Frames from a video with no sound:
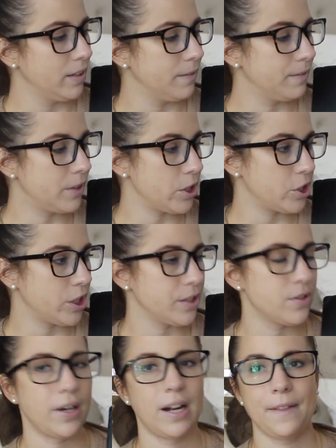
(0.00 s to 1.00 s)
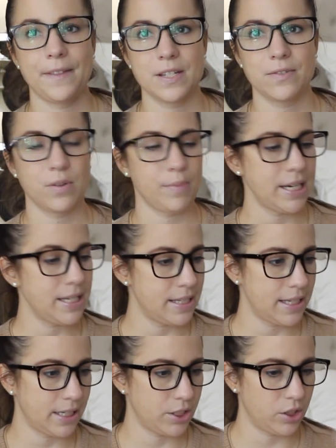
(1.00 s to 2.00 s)
version. So I got this for my
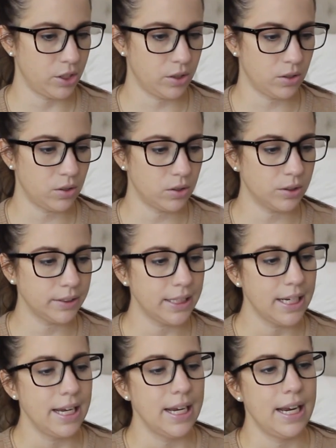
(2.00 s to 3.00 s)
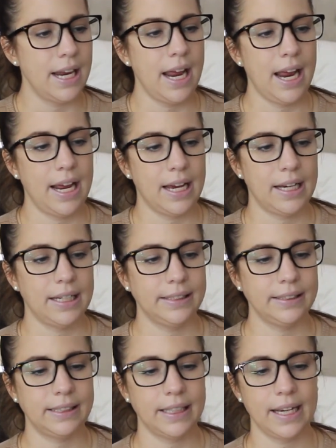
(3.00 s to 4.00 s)
six-year-old,
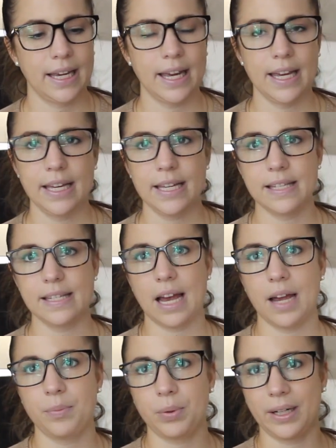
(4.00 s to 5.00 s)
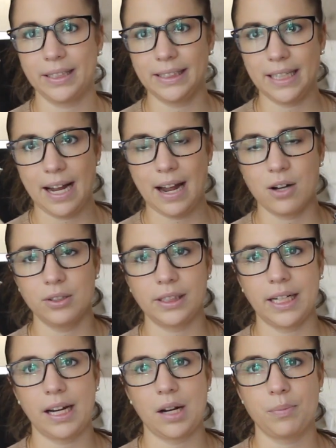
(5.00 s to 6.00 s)
and his I printed out
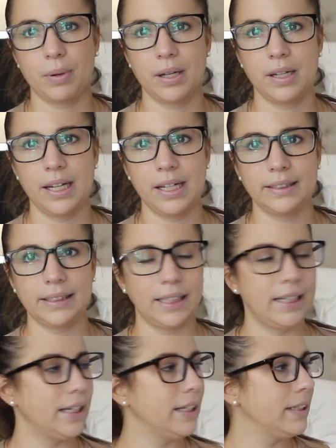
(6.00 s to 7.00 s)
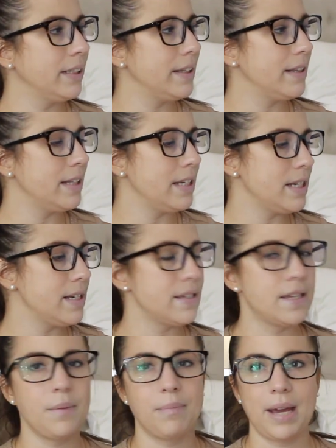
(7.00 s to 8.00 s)
and I put it in
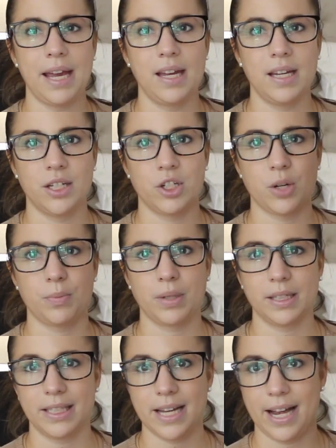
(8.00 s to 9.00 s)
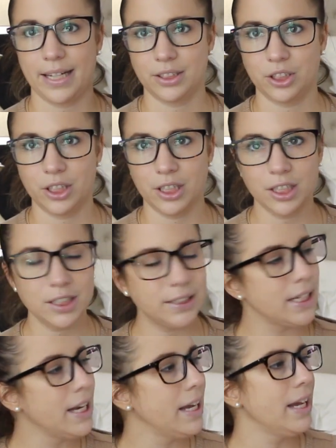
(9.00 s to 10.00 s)
these page protectors.
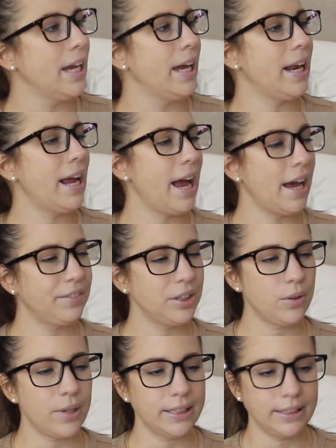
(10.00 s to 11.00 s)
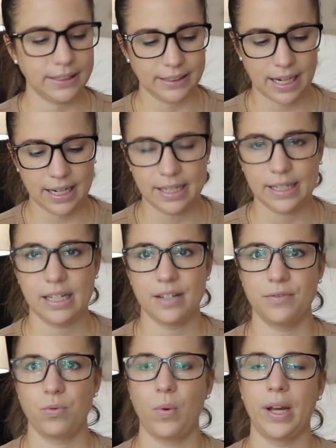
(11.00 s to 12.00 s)
And I haven't quite decided
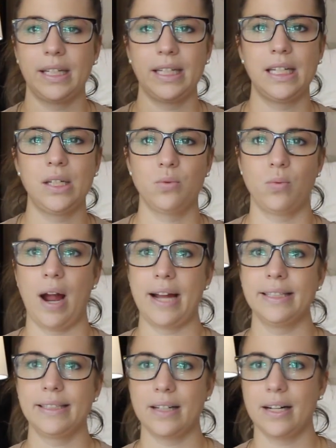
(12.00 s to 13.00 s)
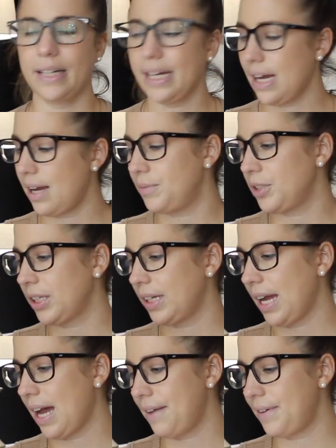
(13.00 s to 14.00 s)
if when he writes on it, I'm just going
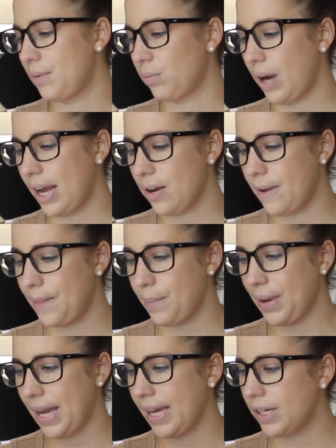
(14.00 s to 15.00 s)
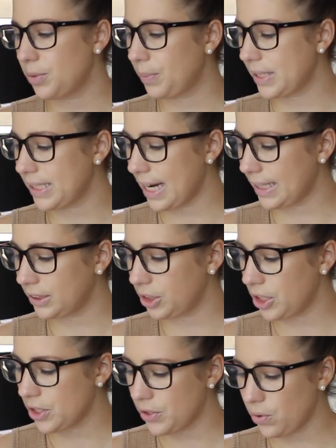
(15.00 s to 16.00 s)
to have him write on the page
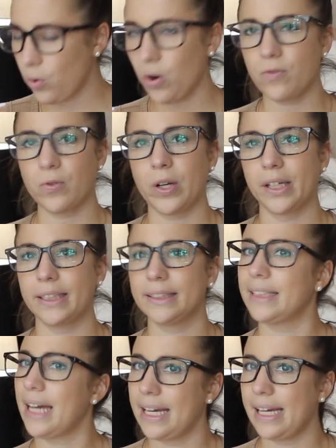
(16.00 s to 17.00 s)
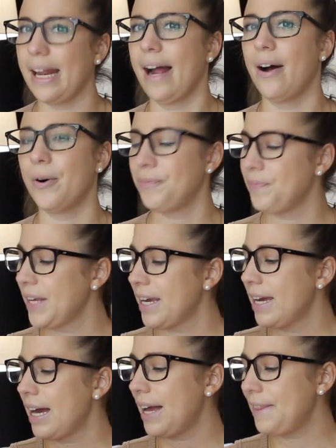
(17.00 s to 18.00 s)
protectors, or if we're going to take it out.
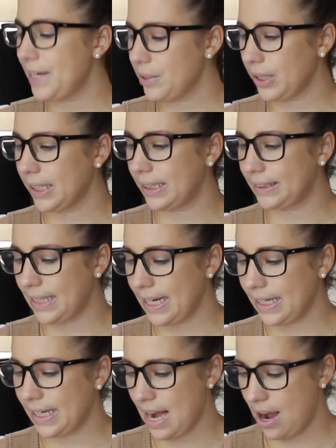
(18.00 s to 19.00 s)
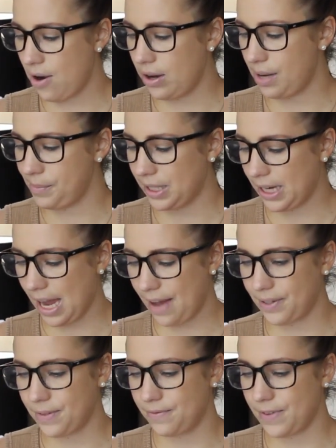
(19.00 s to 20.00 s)
I think we're going to take it out, and I'm going to
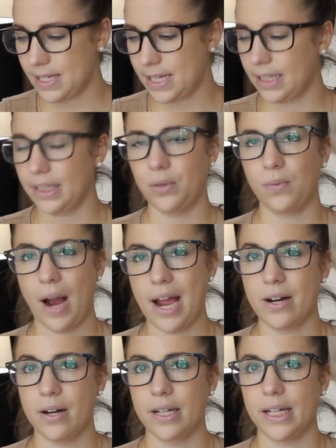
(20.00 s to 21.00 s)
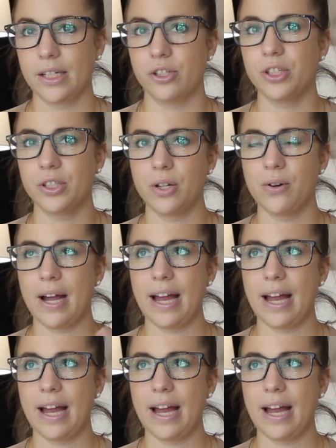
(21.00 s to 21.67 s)
have him physically write on it, just so I